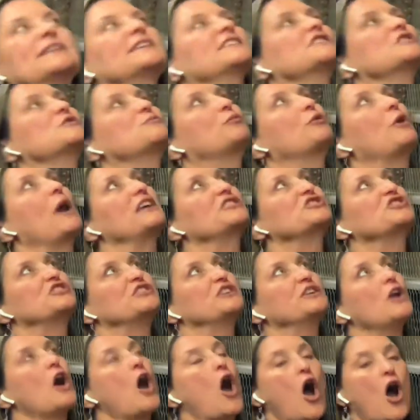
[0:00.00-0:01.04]

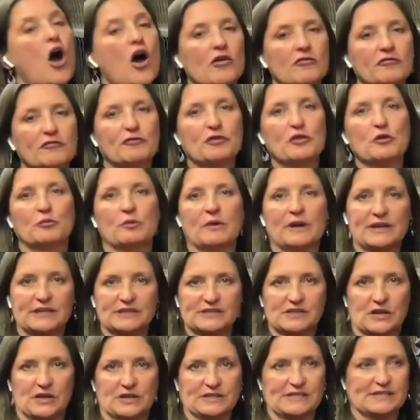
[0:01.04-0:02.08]
expression of the
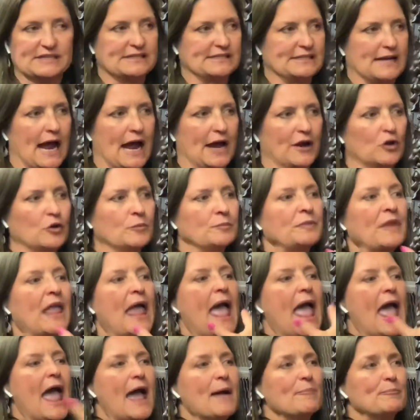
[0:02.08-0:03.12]
Renaissance style.
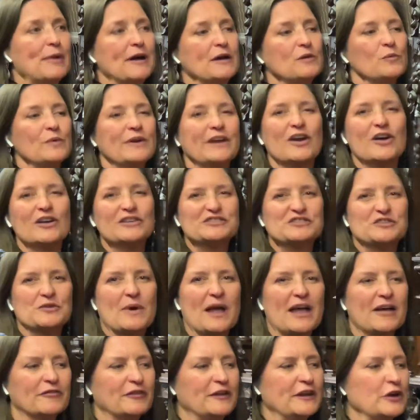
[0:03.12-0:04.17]
But we also
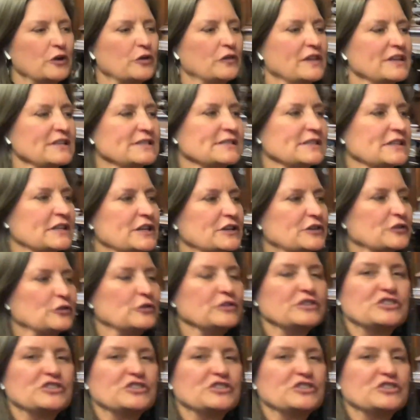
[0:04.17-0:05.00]
have here this little